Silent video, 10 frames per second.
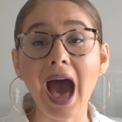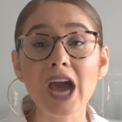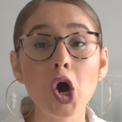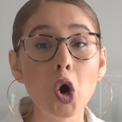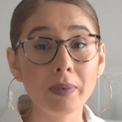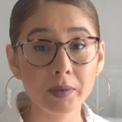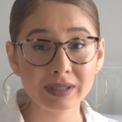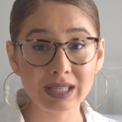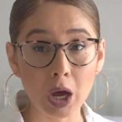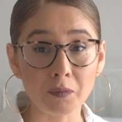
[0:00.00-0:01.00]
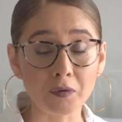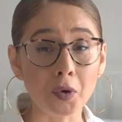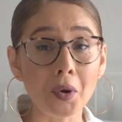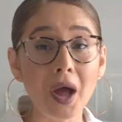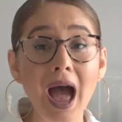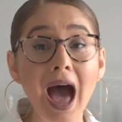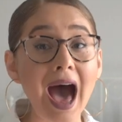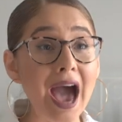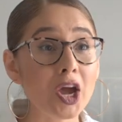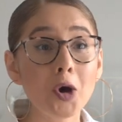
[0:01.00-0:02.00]
I hope it was helpful.
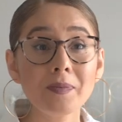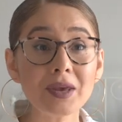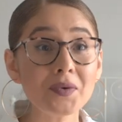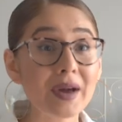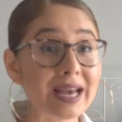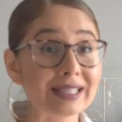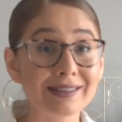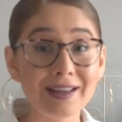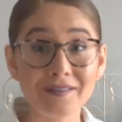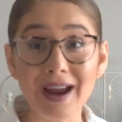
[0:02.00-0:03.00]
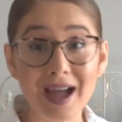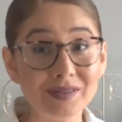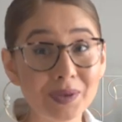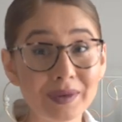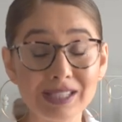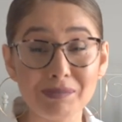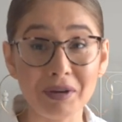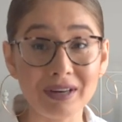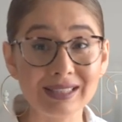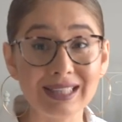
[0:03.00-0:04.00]
I hope that you guys never have to
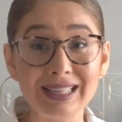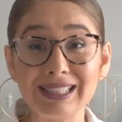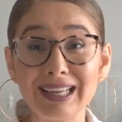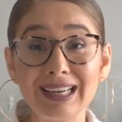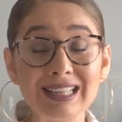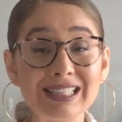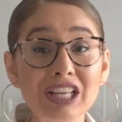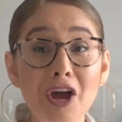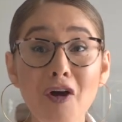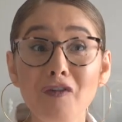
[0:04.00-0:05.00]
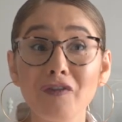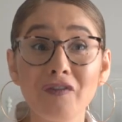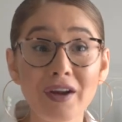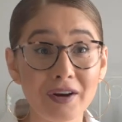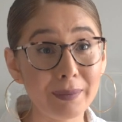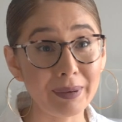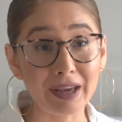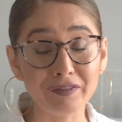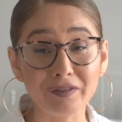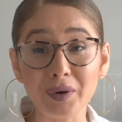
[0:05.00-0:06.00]
experience this. It is very
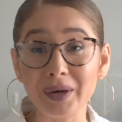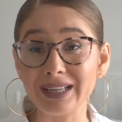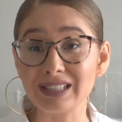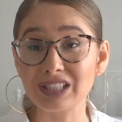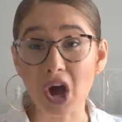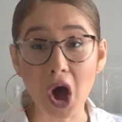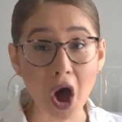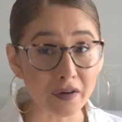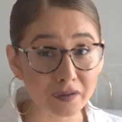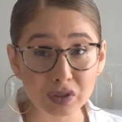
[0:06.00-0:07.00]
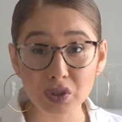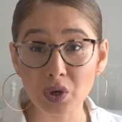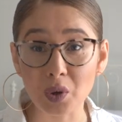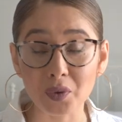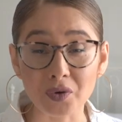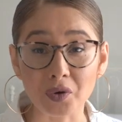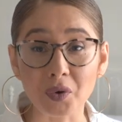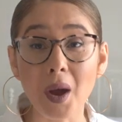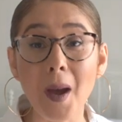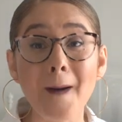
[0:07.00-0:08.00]
painful. It's awful to go
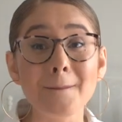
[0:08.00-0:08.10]
through.